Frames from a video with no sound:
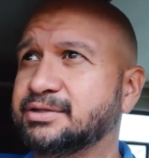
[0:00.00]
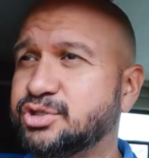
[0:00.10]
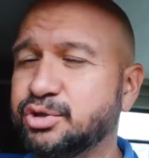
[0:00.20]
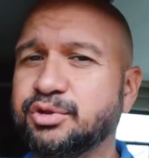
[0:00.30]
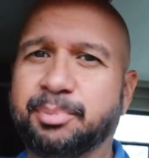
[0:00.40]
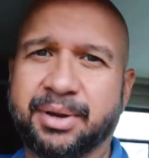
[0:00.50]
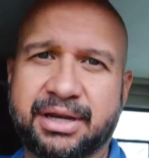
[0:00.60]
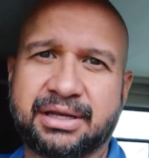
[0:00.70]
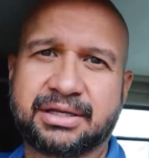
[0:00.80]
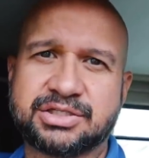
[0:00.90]
do the
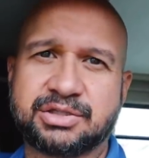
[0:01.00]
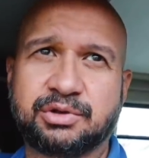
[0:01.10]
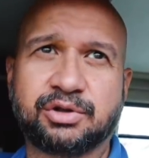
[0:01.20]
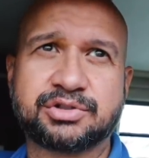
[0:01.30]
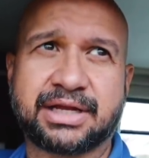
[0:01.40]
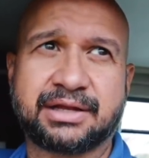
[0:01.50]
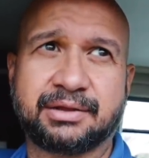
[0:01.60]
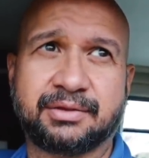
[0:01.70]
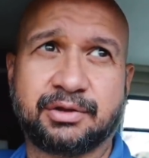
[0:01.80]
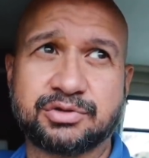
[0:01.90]
putting because it looks
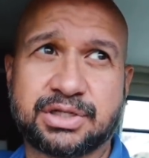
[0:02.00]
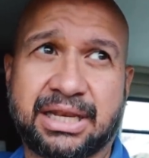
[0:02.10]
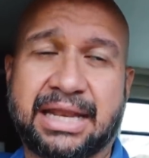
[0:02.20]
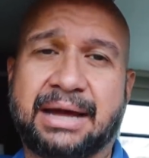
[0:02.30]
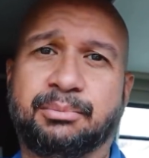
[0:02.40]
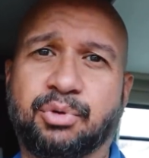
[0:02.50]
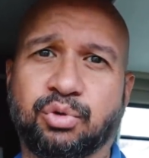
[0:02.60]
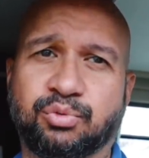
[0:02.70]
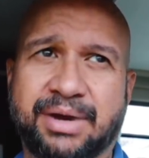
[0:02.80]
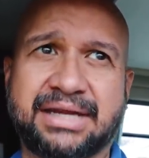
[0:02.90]
like there's a lot
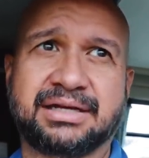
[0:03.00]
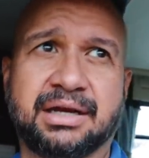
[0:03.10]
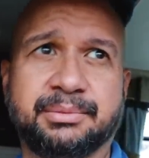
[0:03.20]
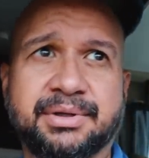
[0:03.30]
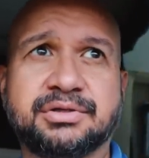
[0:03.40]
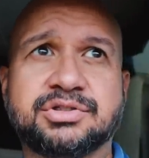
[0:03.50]
more rain coming.